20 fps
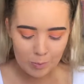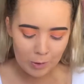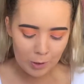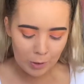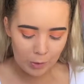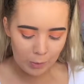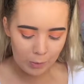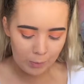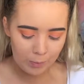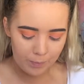
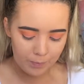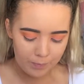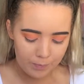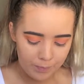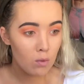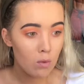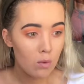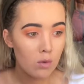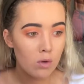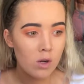cool.
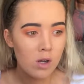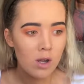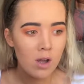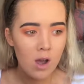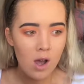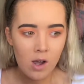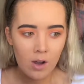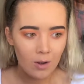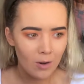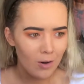
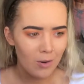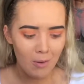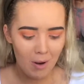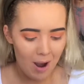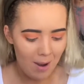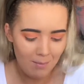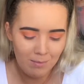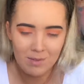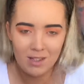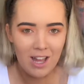Cool.
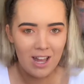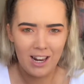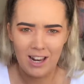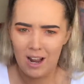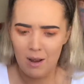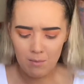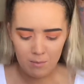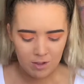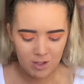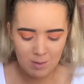
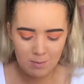I'm